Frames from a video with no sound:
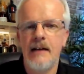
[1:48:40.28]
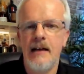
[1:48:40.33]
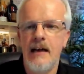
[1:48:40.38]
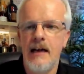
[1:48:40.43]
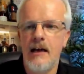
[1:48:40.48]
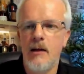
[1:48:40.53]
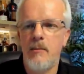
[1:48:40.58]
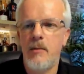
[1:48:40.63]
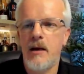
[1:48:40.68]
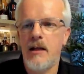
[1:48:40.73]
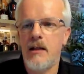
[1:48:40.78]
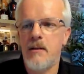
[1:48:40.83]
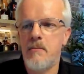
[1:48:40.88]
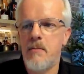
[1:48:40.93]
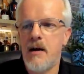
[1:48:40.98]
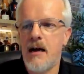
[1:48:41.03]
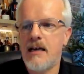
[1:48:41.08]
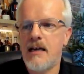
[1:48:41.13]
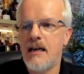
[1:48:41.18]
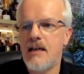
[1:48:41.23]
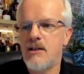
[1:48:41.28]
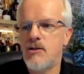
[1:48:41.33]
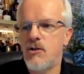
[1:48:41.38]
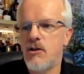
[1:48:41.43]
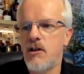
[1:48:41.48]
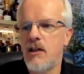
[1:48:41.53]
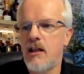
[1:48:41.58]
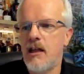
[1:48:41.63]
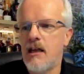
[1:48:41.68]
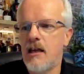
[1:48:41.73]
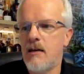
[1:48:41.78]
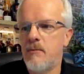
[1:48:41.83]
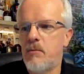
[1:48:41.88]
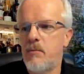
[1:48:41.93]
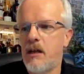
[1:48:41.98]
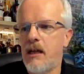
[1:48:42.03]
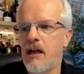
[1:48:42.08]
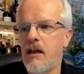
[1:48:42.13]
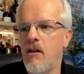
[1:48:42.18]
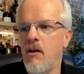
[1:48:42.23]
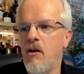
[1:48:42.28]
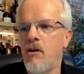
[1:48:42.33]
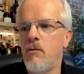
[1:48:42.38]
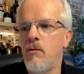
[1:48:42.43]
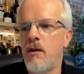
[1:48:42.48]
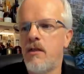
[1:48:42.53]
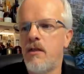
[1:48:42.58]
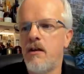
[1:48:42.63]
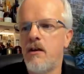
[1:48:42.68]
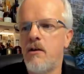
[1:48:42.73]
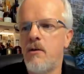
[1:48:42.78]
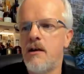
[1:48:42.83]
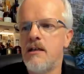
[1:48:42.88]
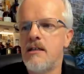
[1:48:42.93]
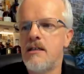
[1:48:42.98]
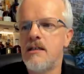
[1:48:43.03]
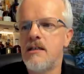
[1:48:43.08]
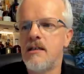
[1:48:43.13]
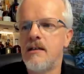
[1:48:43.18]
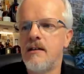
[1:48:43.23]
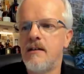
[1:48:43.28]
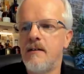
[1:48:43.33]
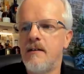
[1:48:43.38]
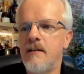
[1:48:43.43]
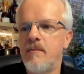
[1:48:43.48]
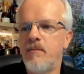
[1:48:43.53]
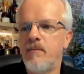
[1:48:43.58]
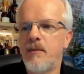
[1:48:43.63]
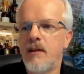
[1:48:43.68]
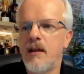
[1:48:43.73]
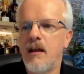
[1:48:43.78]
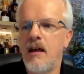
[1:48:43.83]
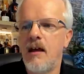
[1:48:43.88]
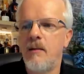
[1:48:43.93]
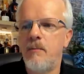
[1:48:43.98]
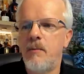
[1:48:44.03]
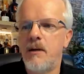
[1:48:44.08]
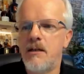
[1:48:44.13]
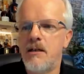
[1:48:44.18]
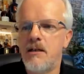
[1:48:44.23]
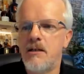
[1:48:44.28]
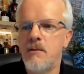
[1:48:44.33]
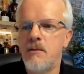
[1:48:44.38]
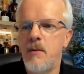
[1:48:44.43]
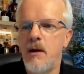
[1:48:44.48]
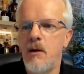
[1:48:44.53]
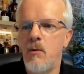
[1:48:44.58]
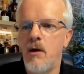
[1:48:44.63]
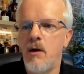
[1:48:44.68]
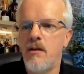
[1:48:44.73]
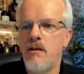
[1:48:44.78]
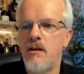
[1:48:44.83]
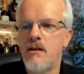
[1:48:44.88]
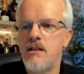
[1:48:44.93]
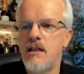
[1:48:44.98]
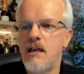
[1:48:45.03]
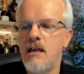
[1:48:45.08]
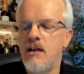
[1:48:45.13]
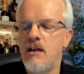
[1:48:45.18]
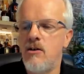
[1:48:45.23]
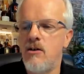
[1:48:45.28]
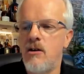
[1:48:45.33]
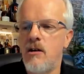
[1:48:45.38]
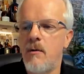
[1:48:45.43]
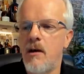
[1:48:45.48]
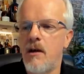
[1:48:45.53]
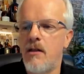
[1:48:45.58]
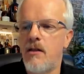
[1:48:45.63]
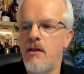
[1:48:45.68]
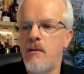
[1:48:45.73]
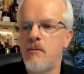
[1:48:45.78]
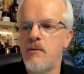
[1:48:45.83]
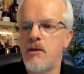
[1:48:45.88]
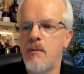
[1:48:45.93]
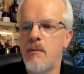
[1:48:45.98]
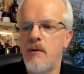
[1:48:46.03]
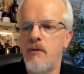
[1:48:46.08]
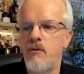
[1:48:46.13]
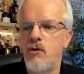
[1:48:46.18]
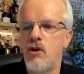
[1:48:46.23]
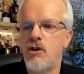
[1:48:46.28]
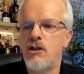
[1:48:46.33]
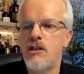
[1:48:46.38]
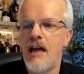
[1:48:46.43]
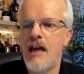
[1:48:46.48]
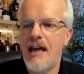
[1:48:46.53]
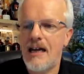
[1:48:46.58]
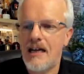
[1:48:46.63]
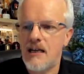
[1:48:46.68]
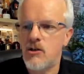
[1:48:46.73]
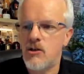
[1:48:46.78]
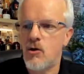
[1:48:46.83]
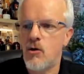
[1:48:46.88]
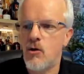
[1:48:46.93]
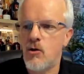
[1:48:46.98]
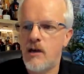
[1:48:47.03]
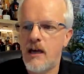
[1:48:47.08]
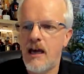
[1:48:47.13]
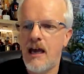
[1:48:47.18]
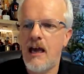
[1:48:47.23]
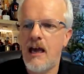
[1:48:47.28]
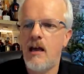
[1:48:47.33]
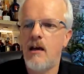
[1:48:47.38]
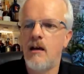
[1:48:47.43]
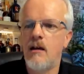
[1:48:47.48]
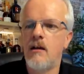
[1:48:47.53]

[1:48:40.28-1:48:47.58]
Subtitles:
I'll bring them back in so that they can play along with the quiz and participate with us. Ian, you give me a thumbs up if your tech is okay.